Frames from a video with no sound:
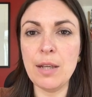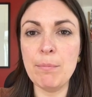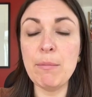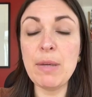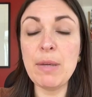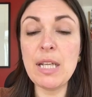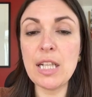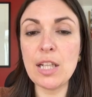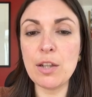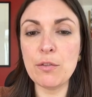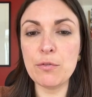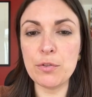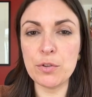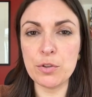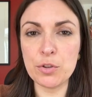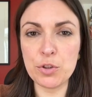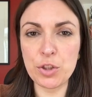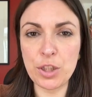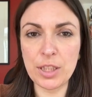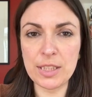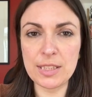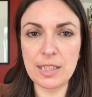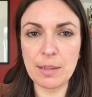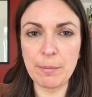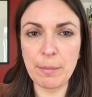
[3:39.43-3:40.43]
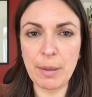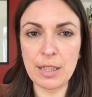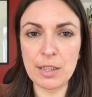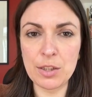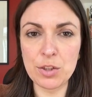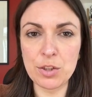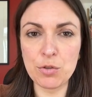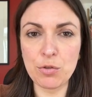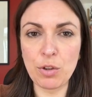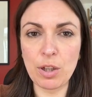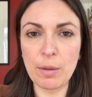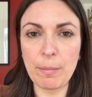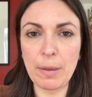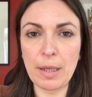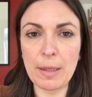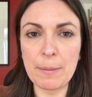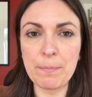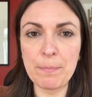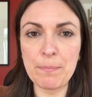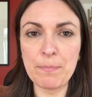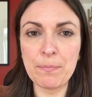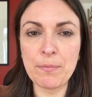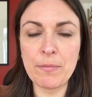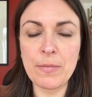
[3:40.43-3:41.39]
meaningful GESI mainstreaming.